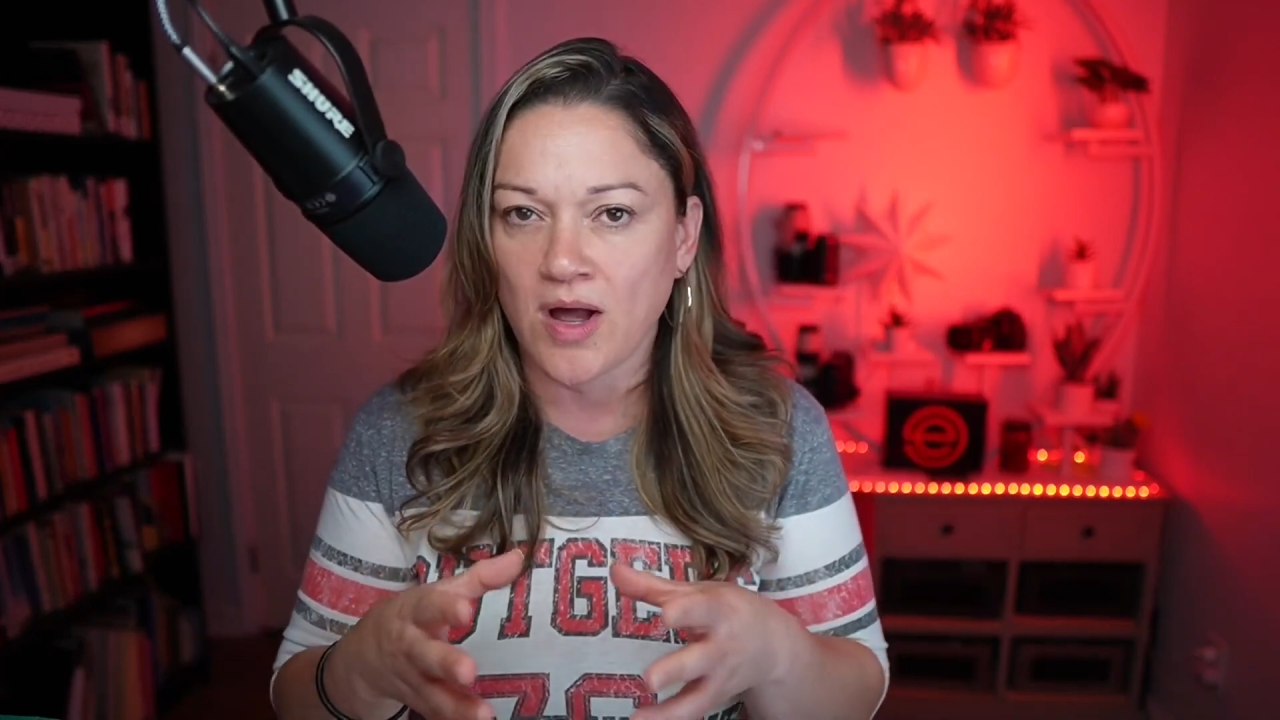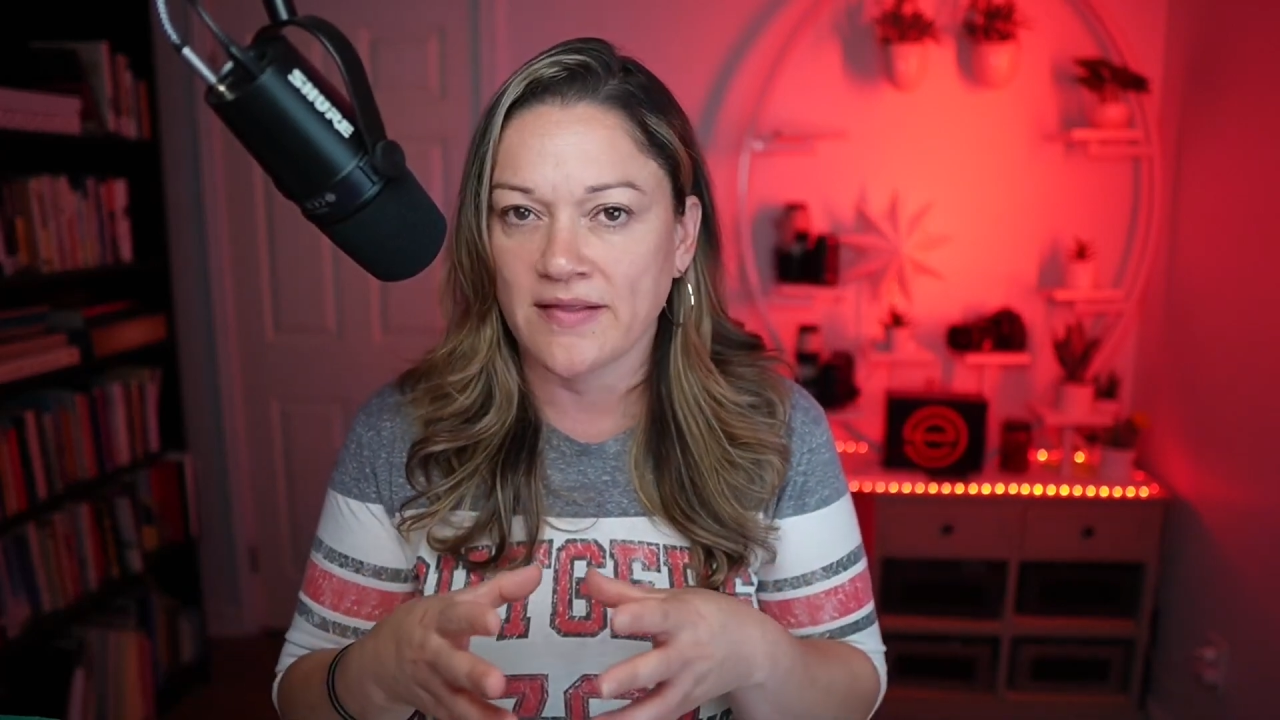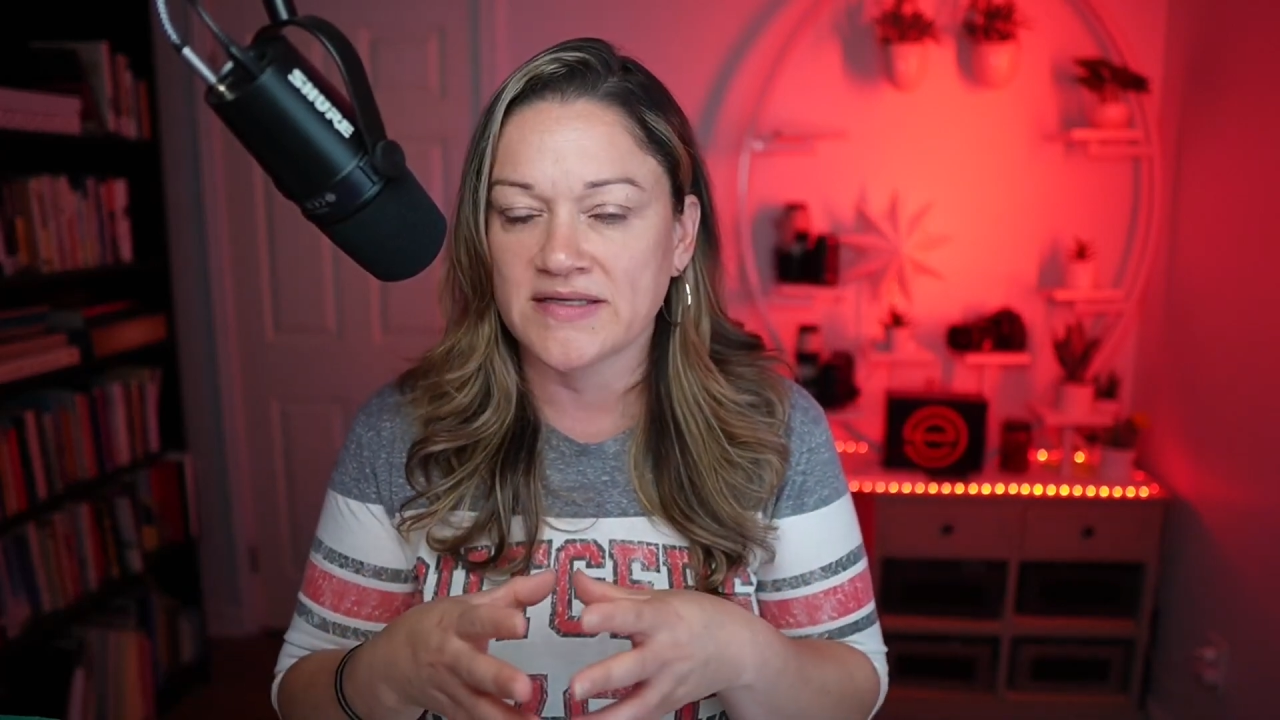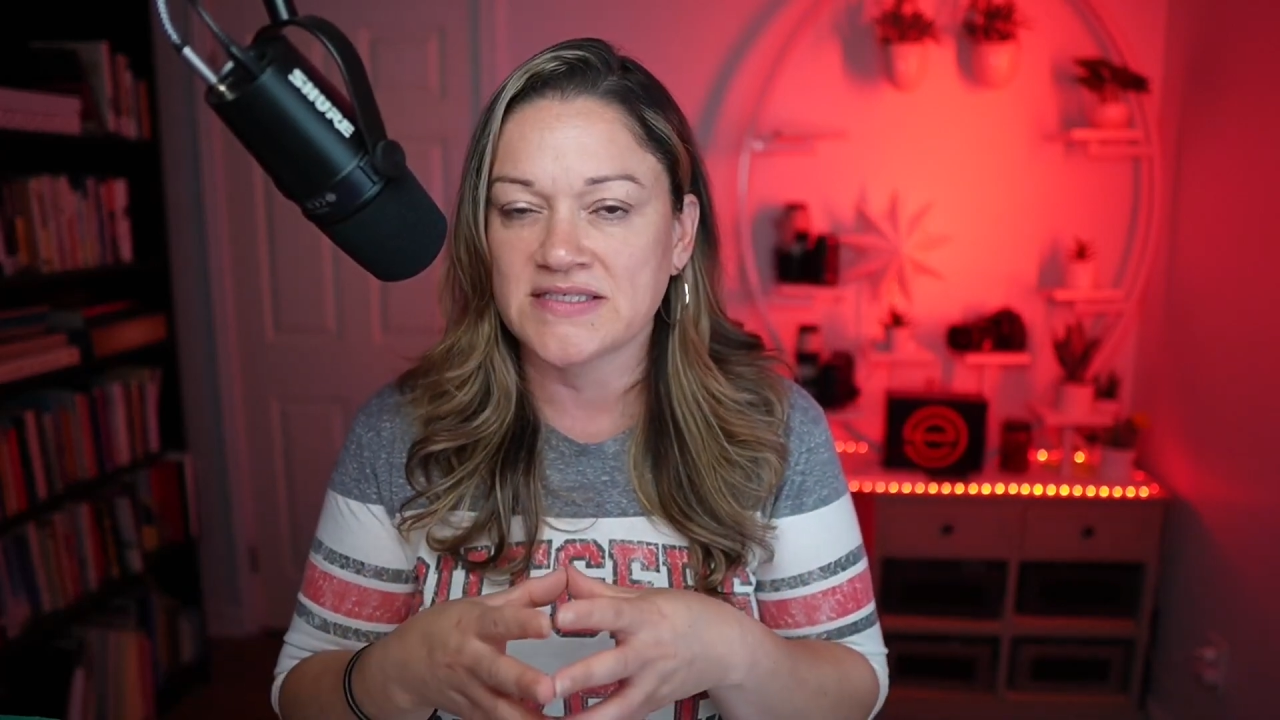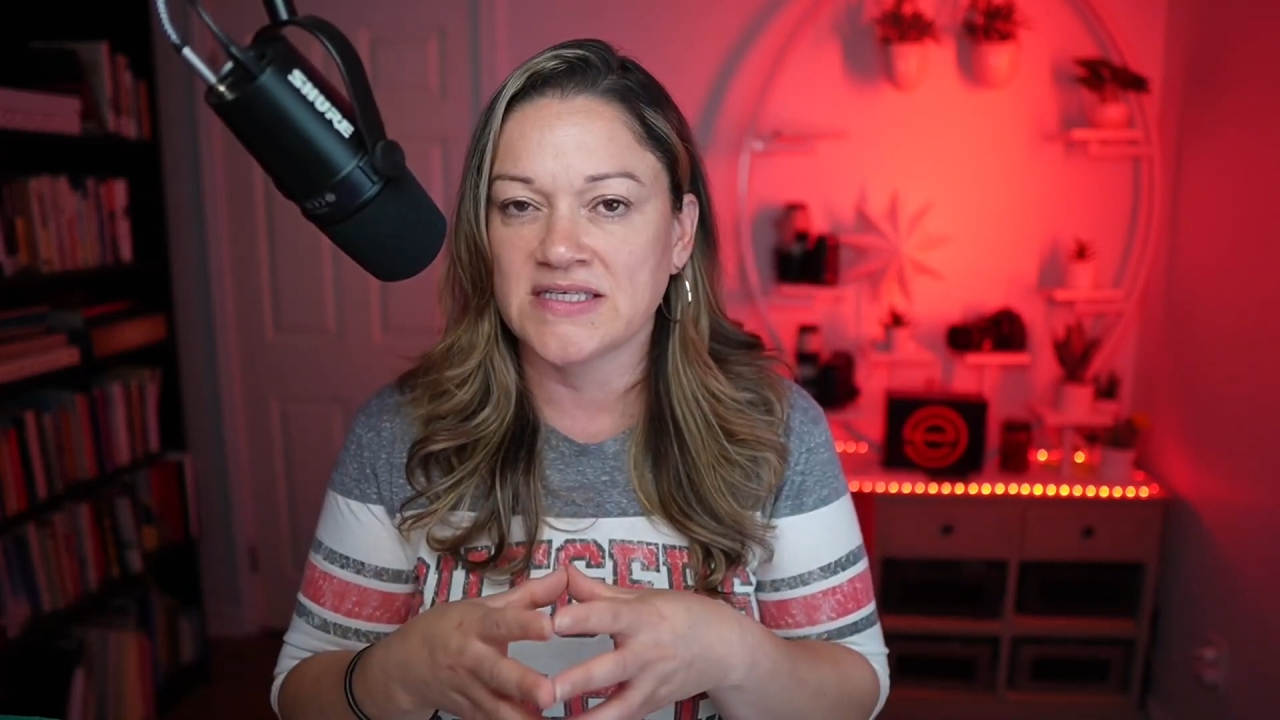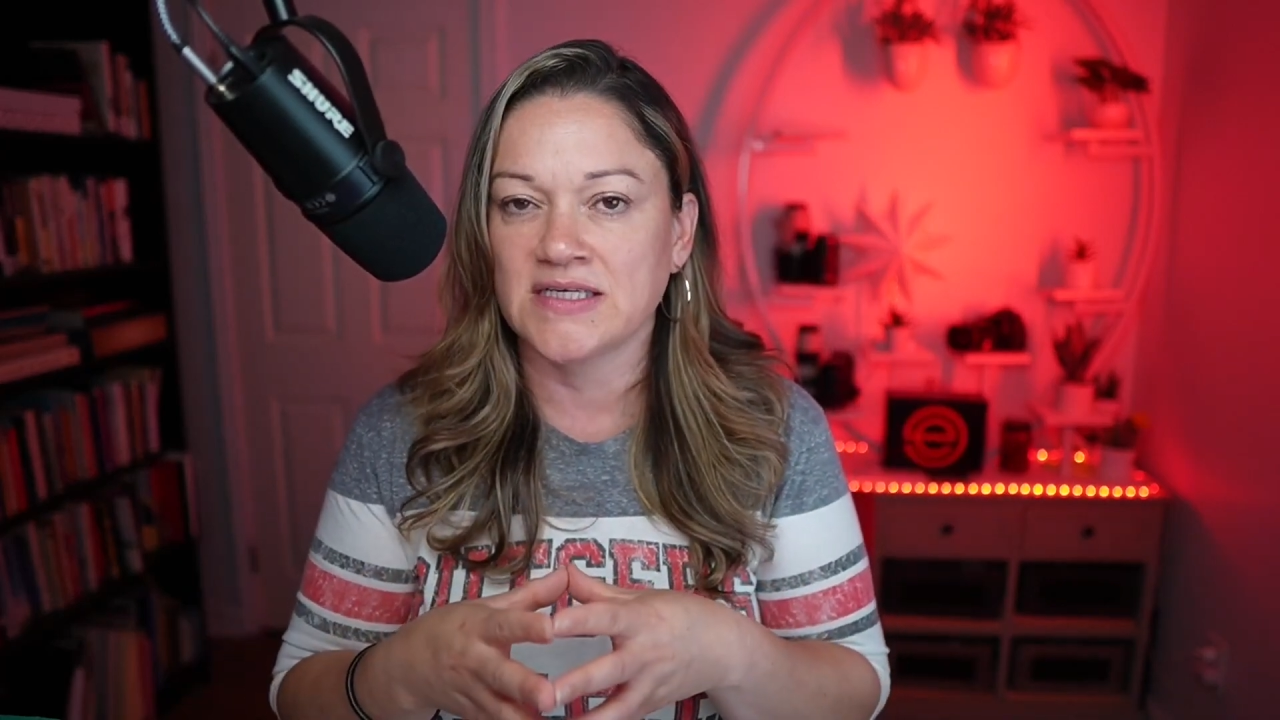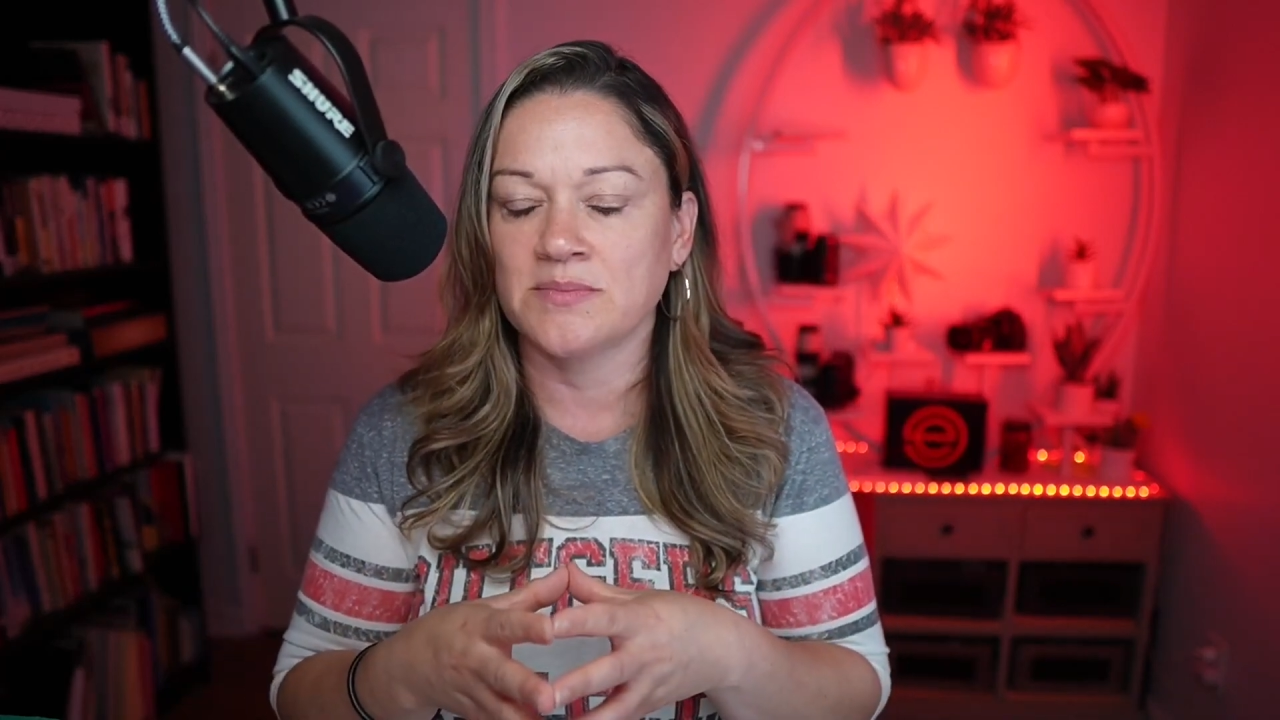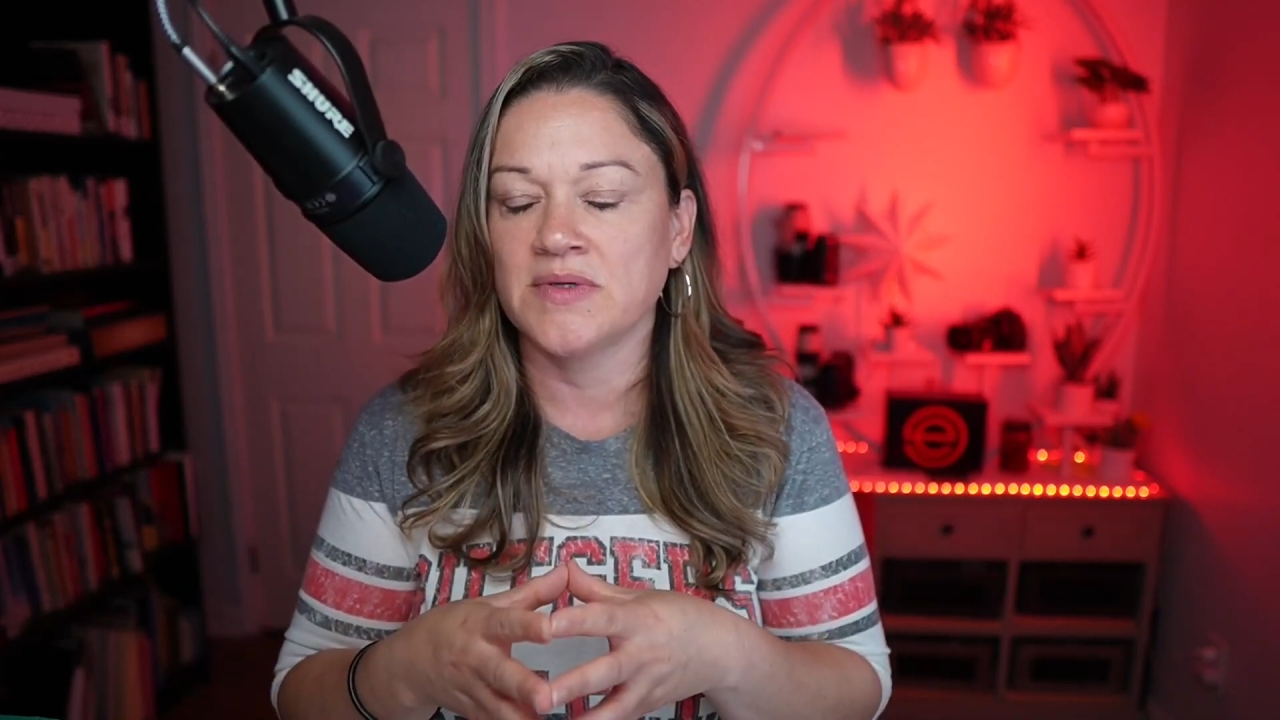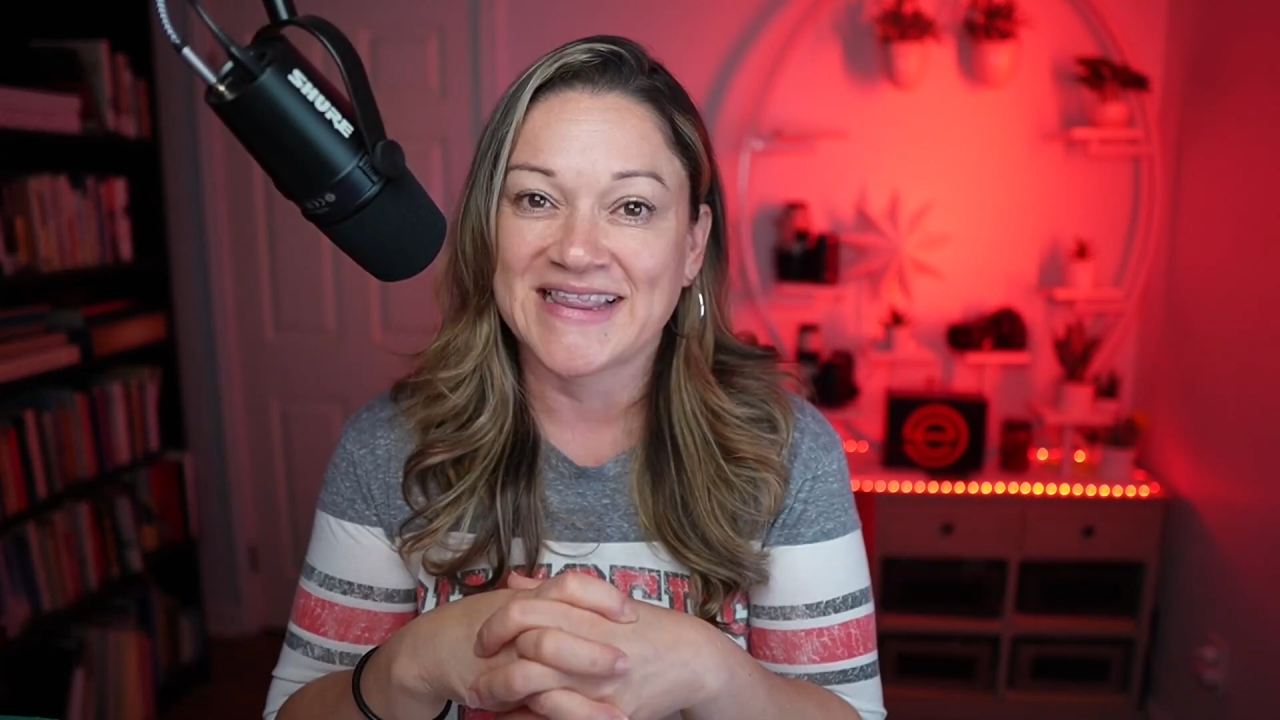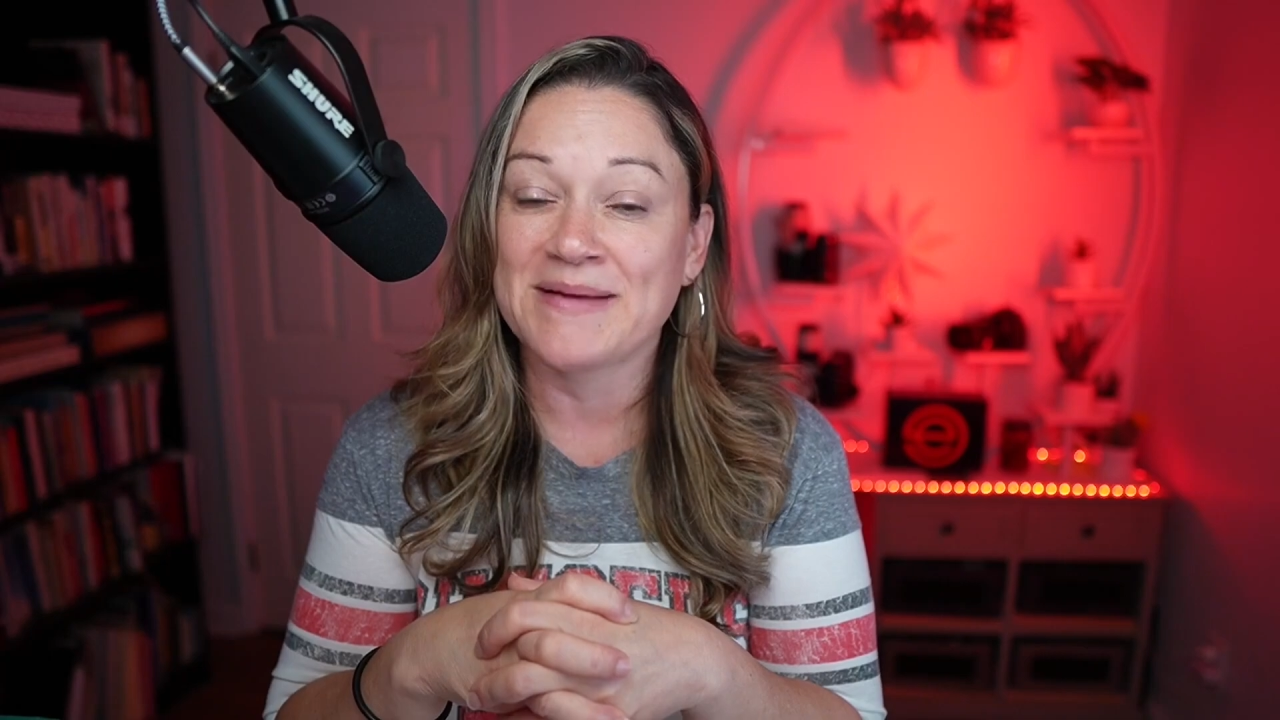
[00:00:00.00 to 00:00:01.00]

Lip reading: on the team,